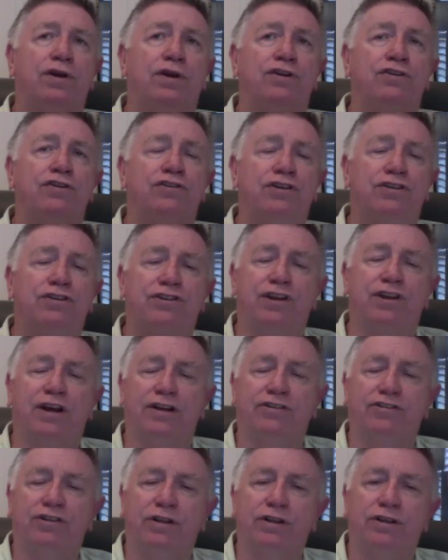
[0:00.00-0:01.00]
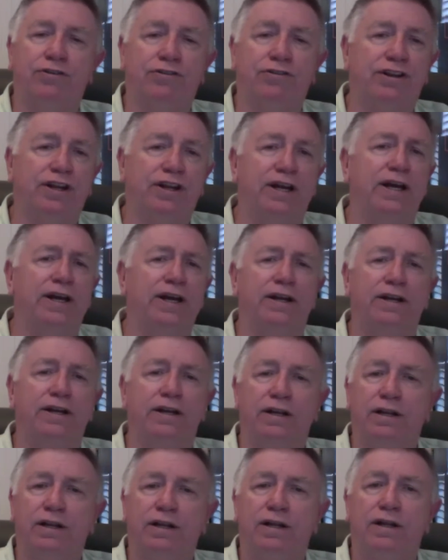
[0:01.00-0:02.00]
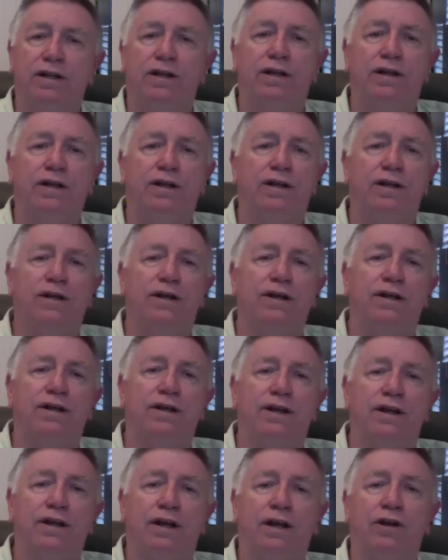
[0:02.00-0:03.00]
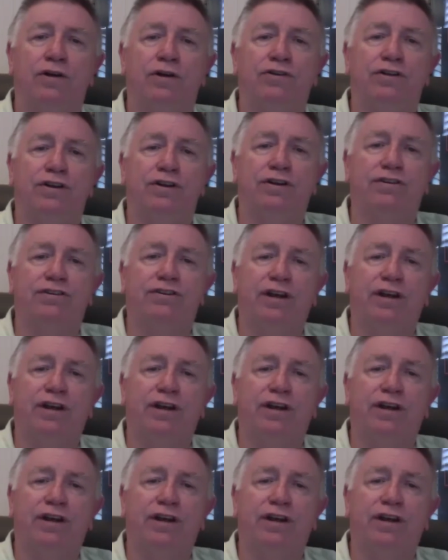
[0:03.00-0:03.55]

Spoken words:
just touching their skin. Just